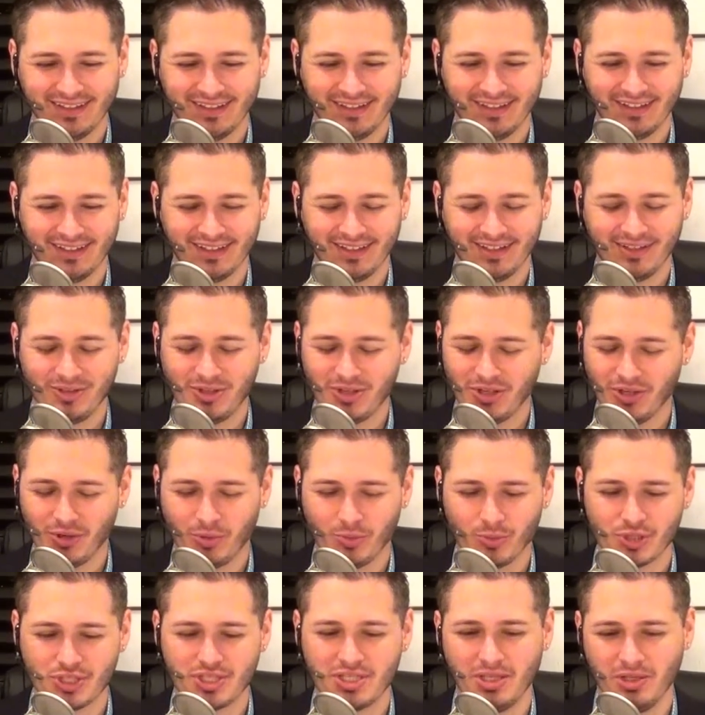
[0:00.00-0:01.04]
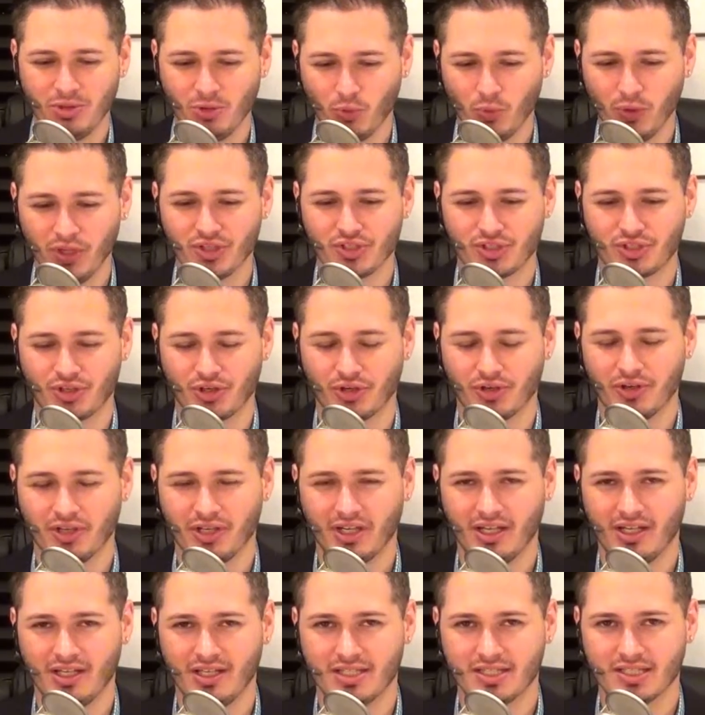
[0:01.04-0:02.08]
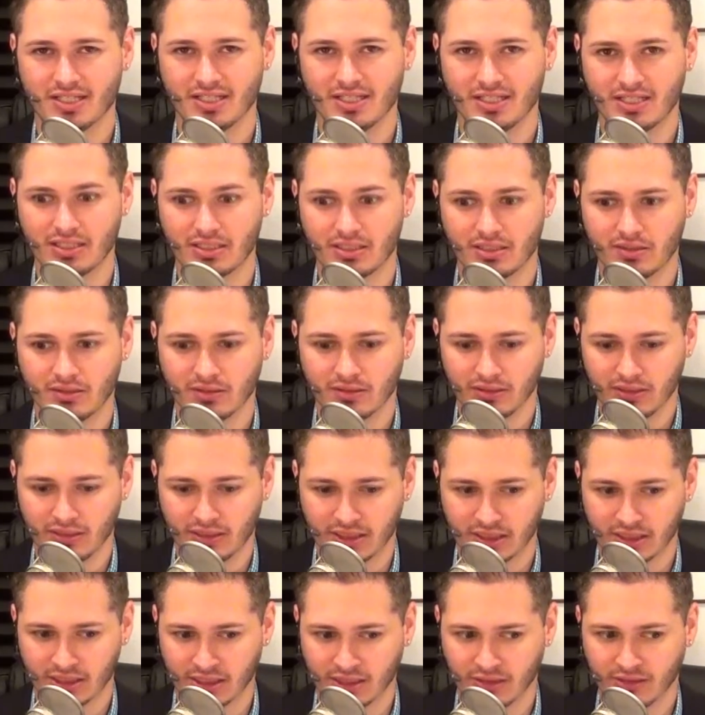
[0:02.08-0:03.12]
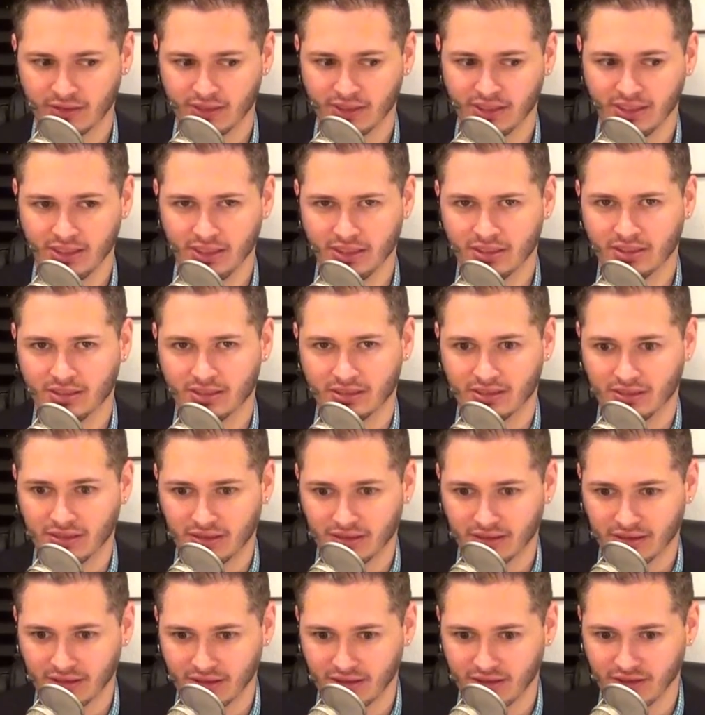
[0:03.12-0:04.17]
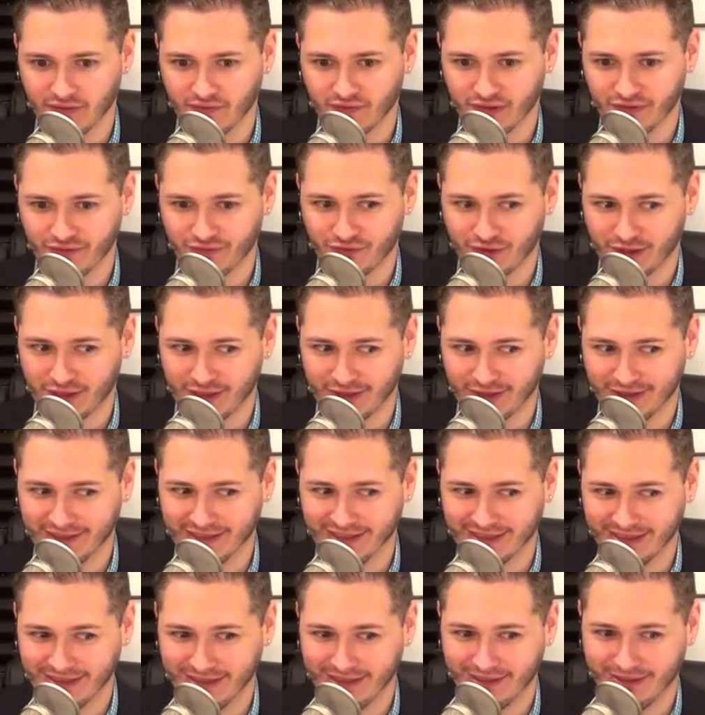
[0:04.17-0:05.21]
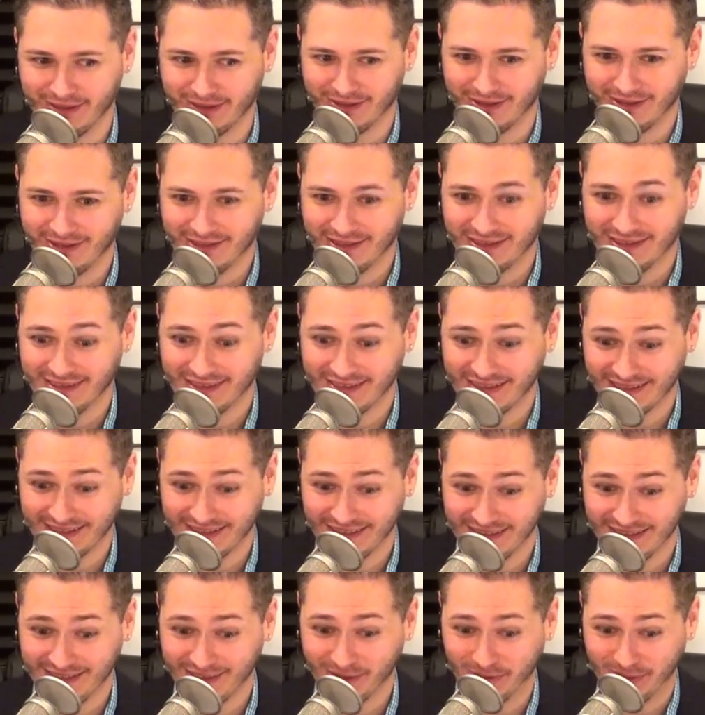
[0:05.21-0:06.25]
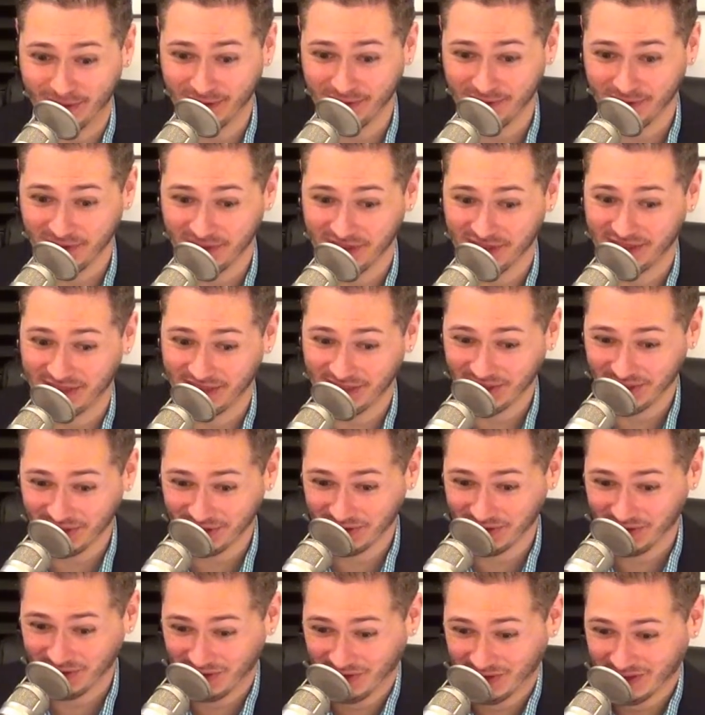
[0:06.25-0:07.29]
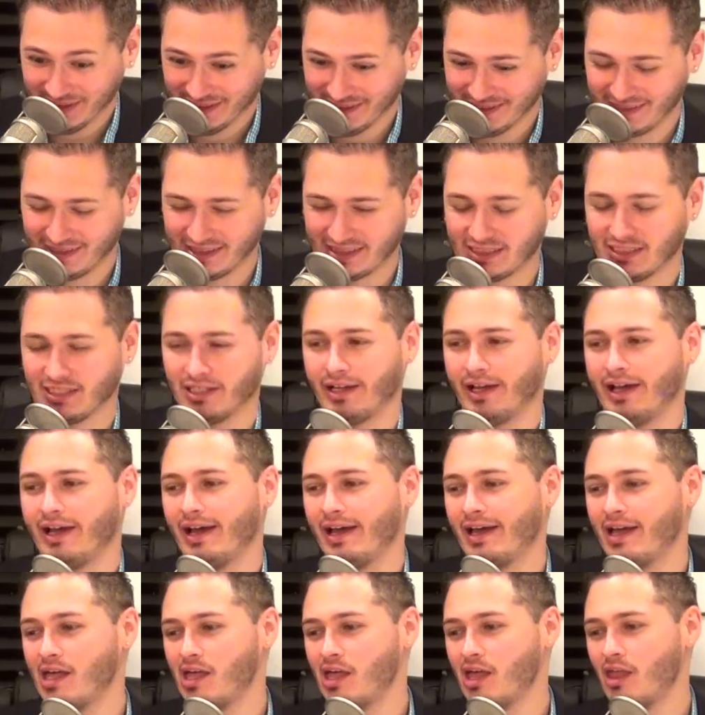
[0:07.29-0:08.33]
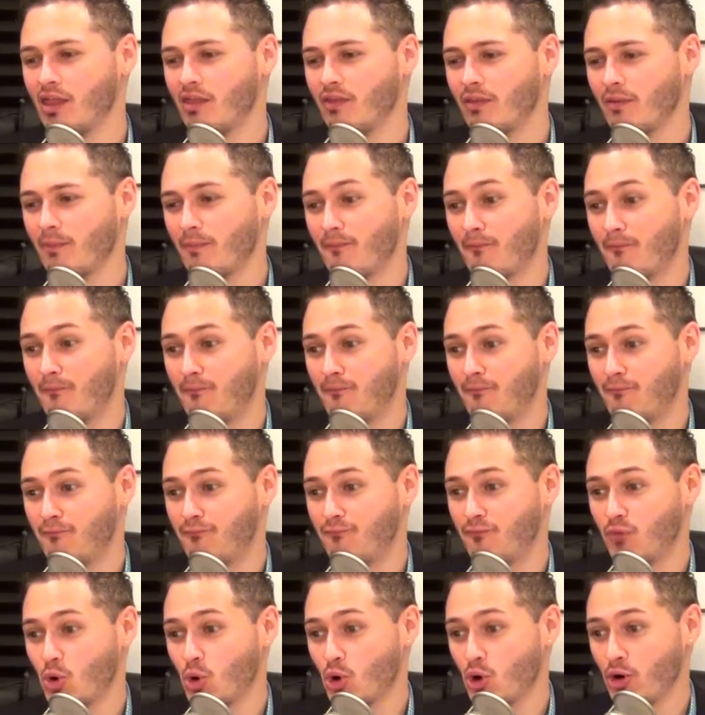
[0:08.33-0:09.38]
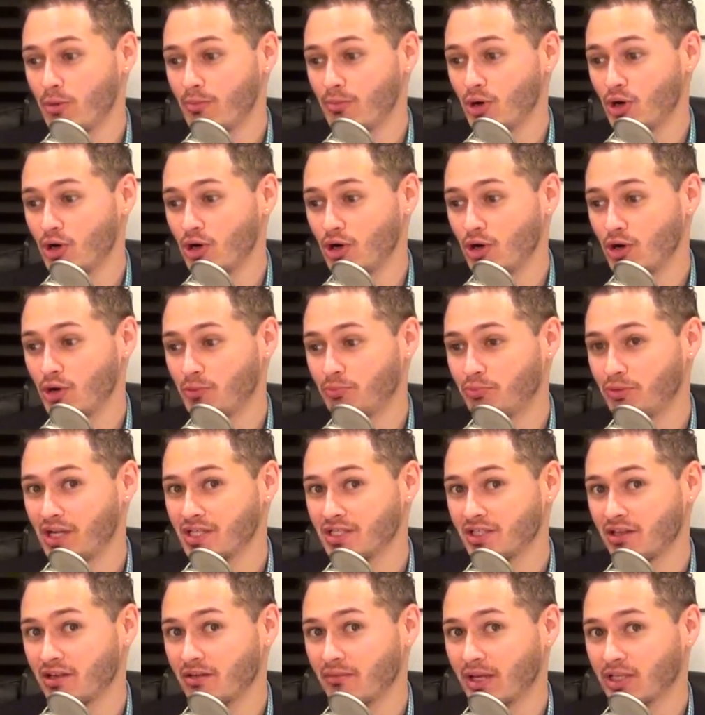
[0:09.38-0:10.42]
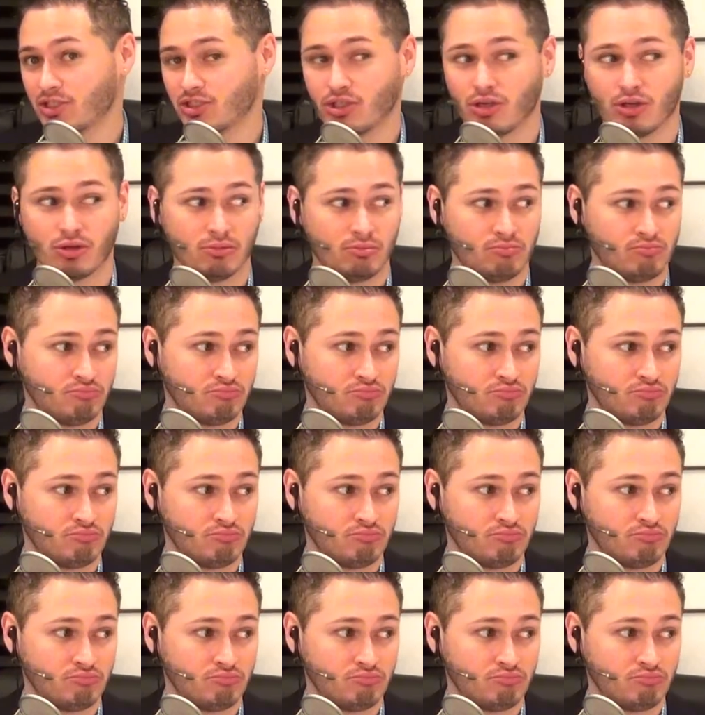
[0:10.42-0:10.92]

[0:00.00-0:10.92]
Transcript: you could almost see the wheels turning, and he's like, Gary, think of a foreign leader. Anyone will do. And he's like, ah, the former president of Mexico?